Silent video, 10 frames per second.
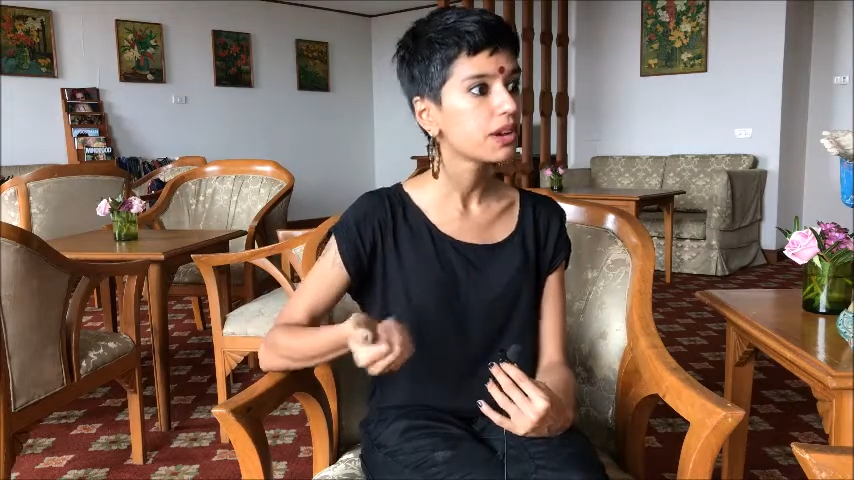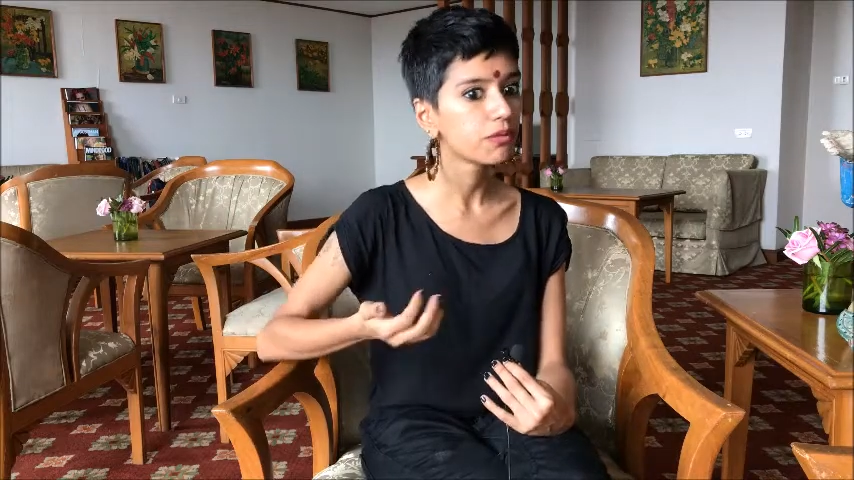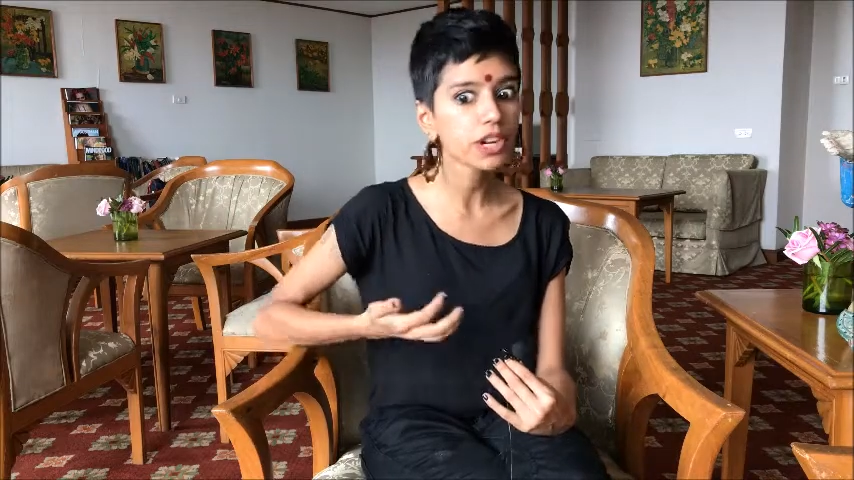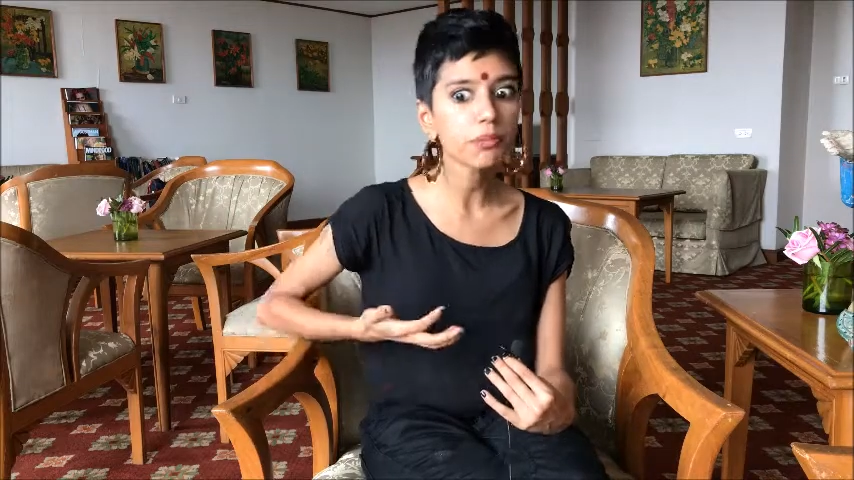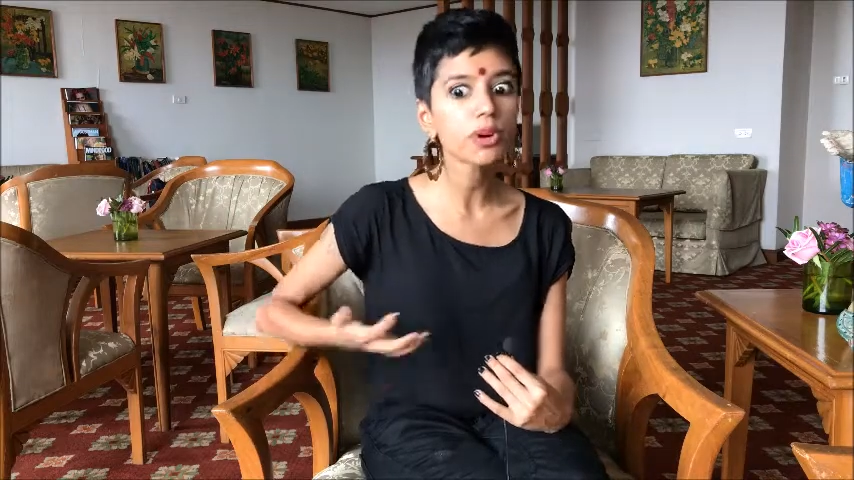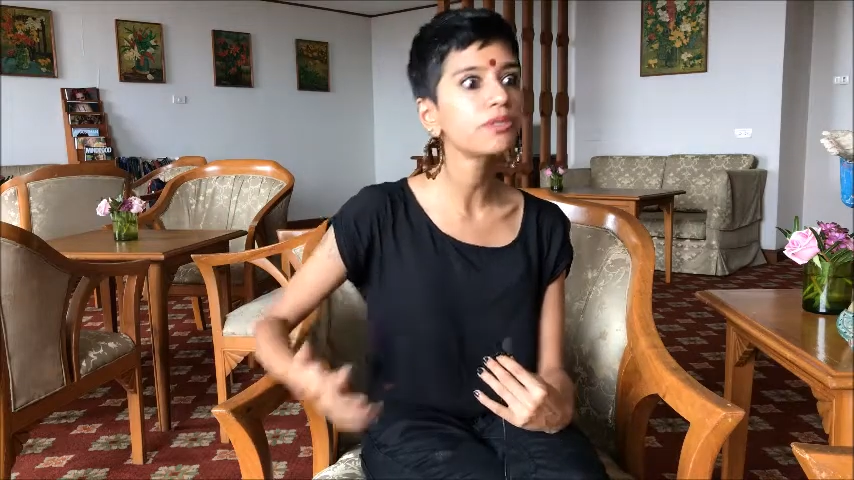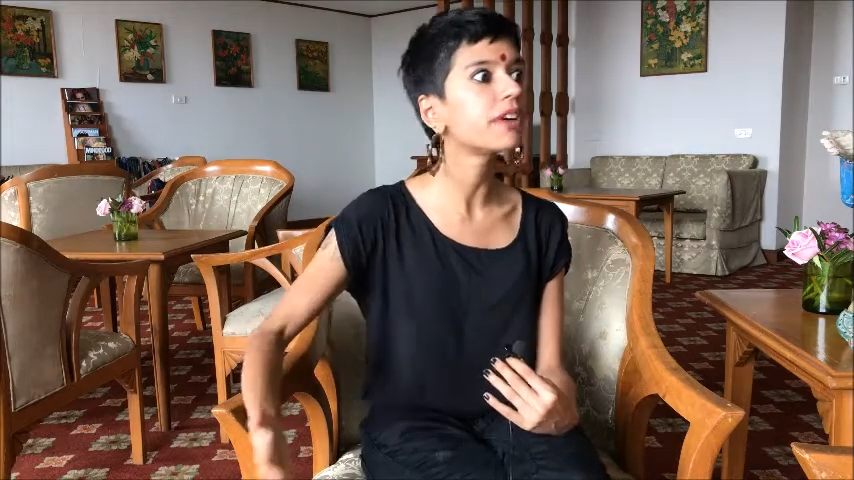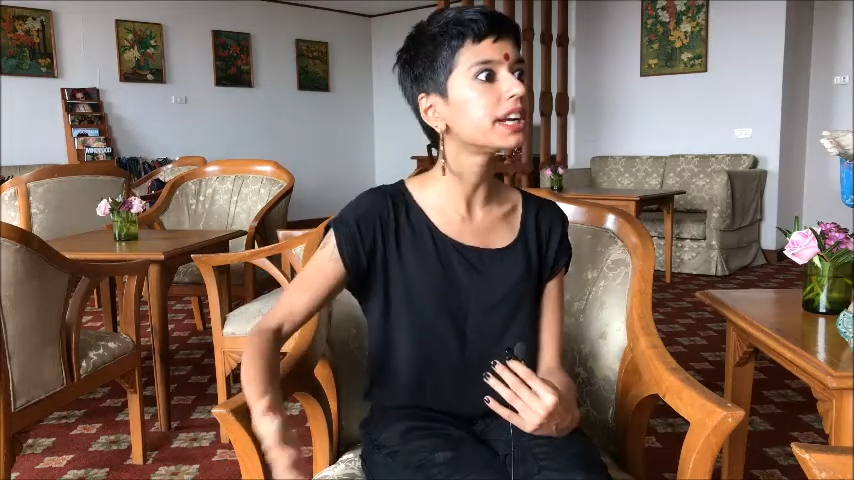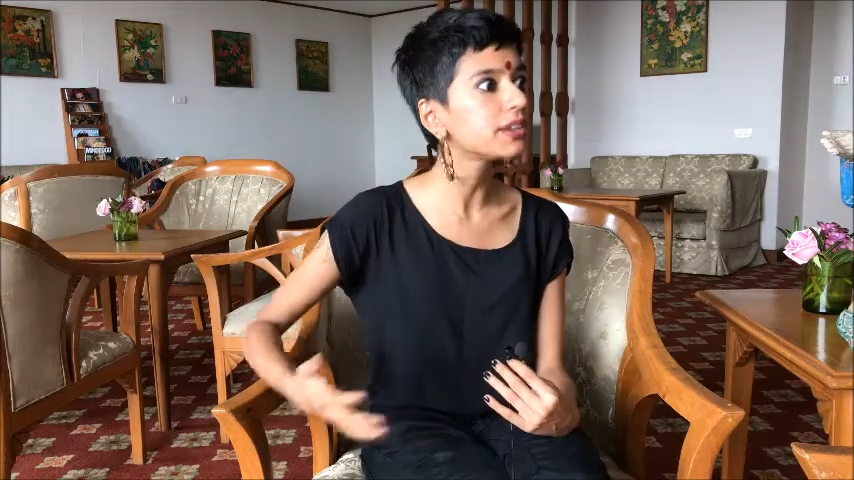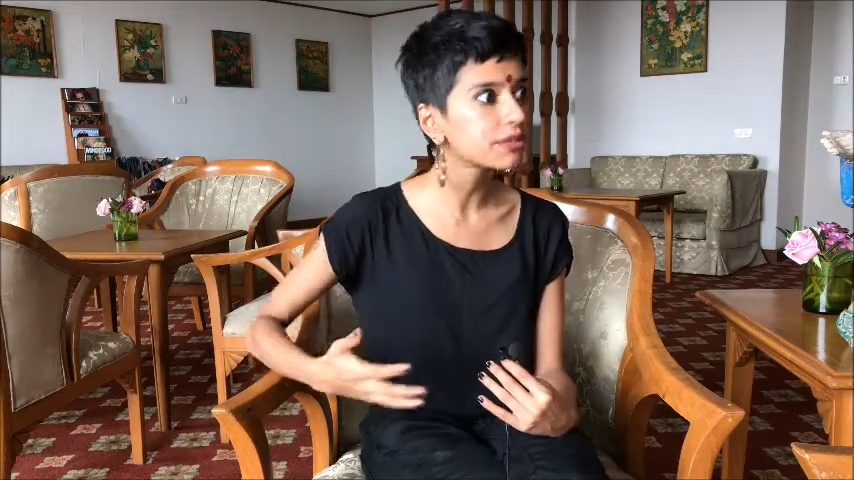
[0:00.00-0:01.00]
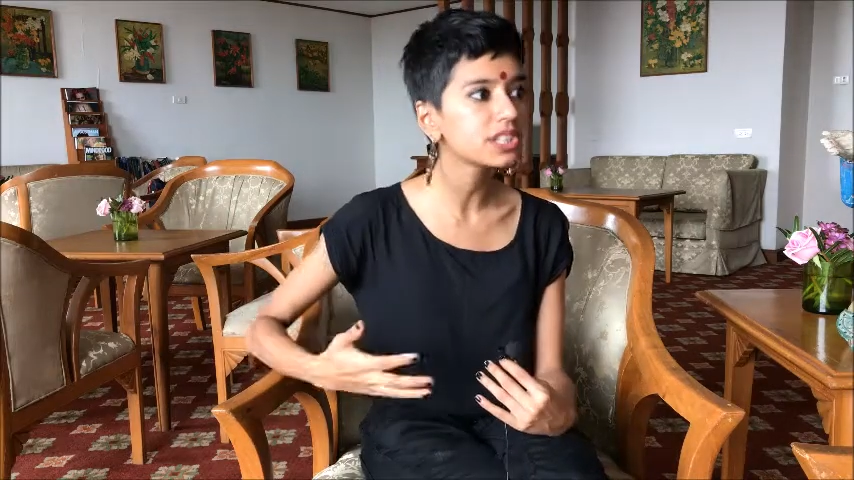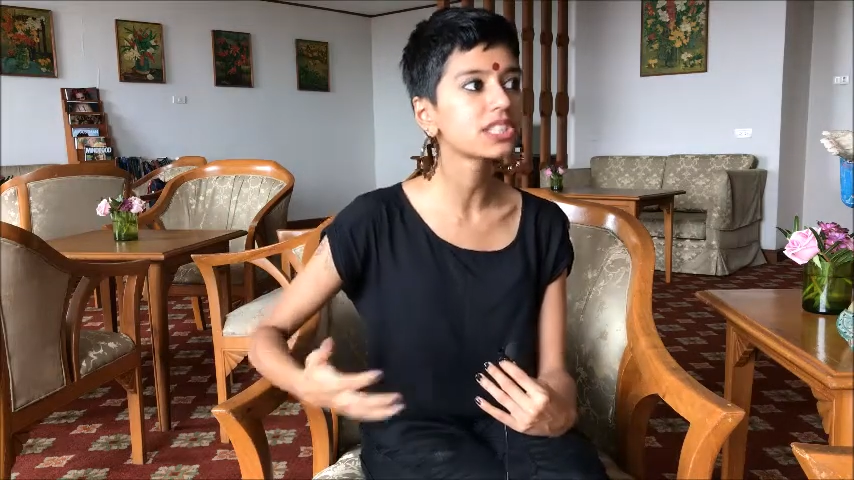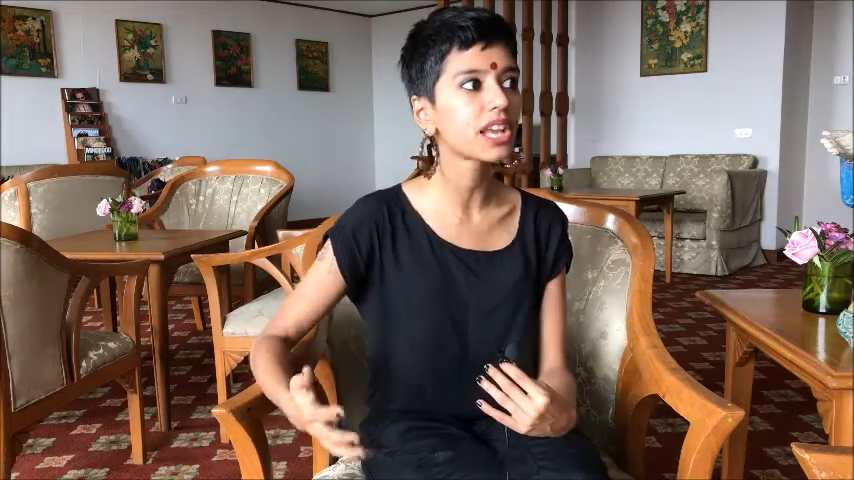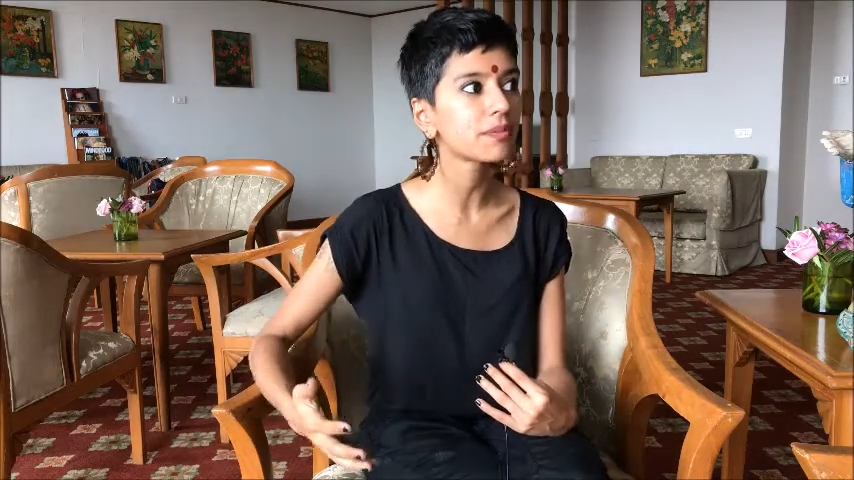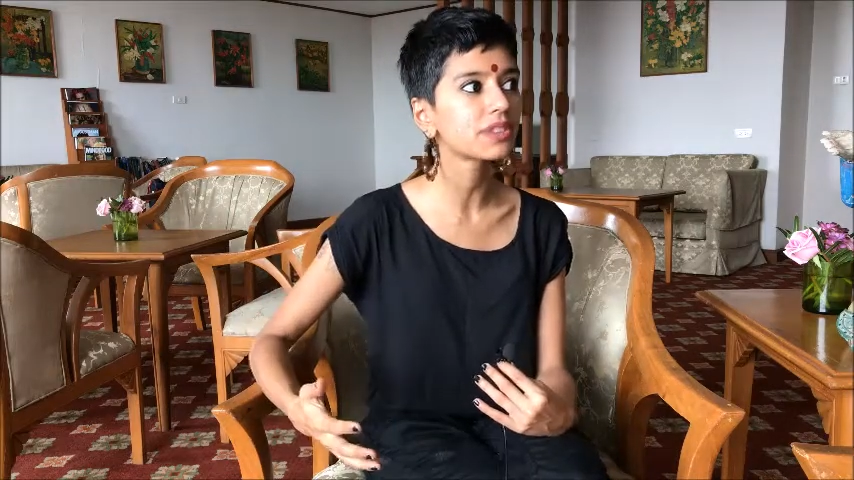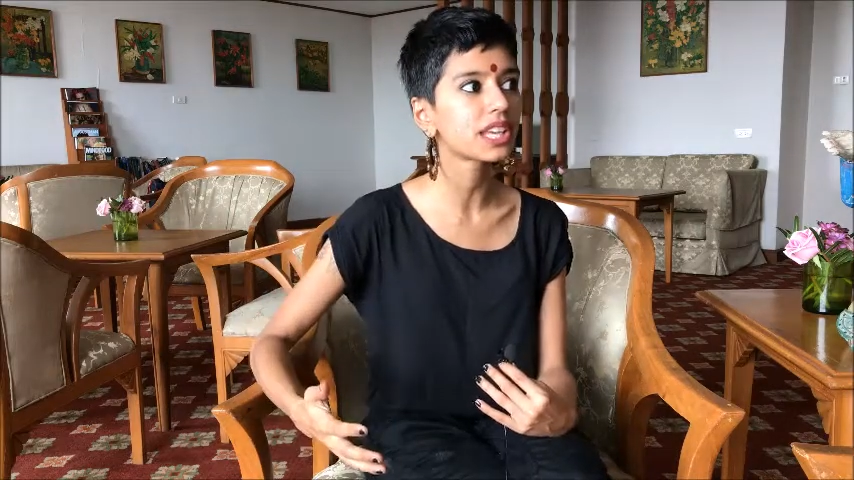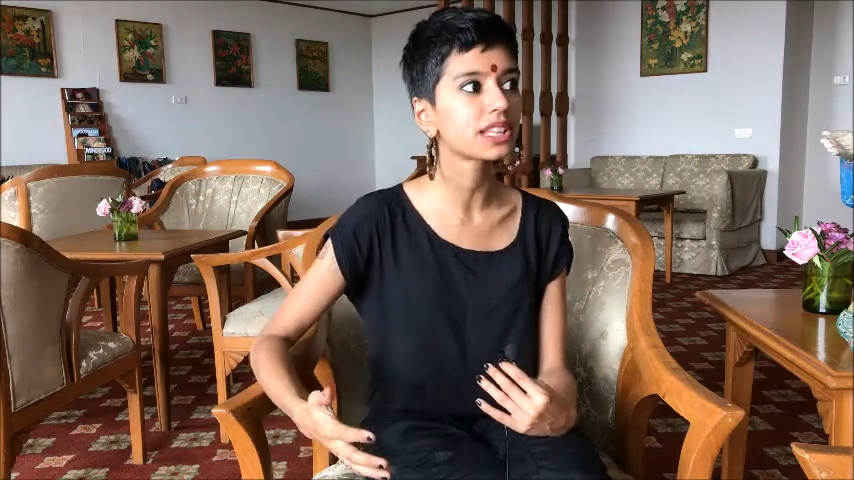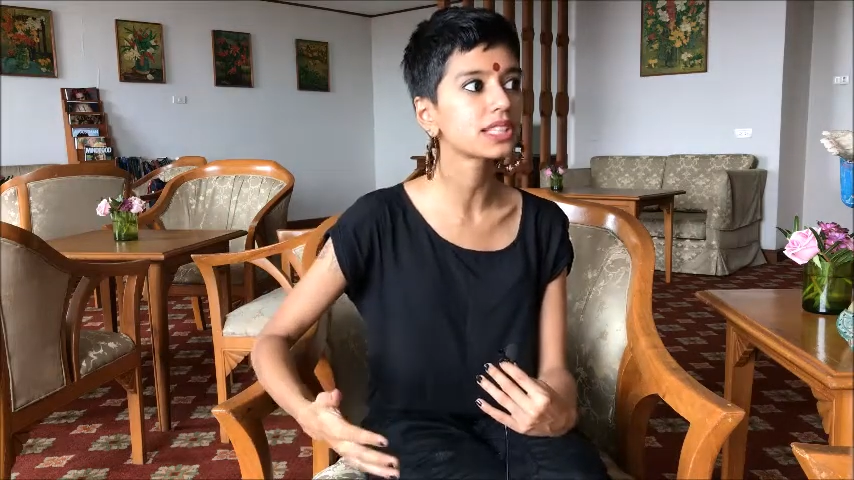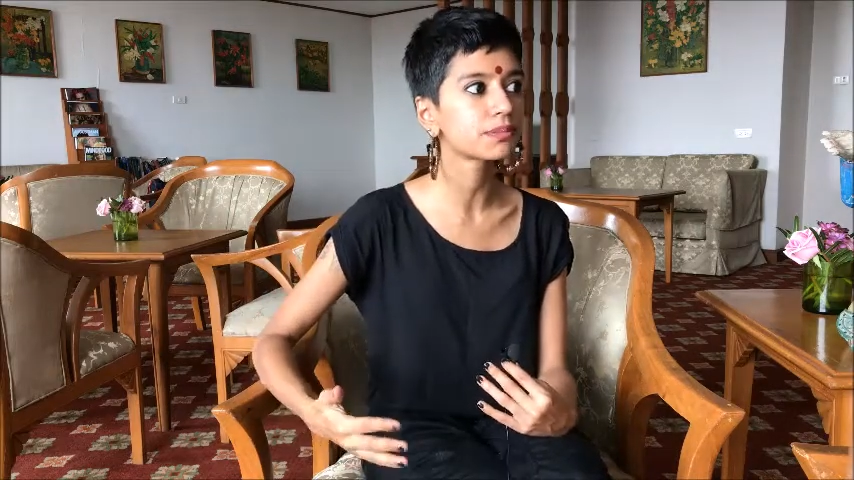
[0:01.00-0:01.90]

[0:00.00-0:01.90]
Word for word: We are both fighting for the same things,